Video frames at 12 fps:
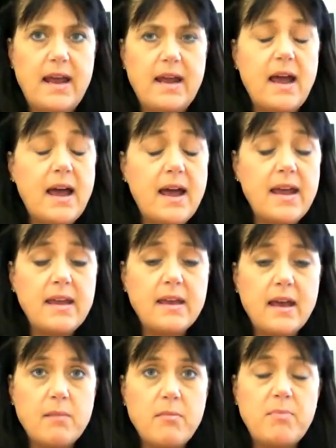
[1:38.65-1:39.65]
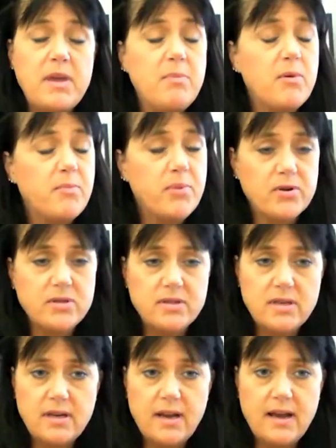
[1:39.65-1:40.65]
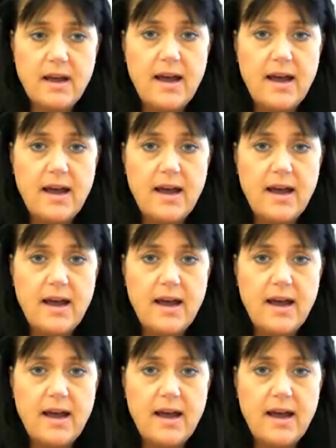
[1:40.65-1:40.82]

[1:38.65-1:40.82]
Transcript: And I'm a people person.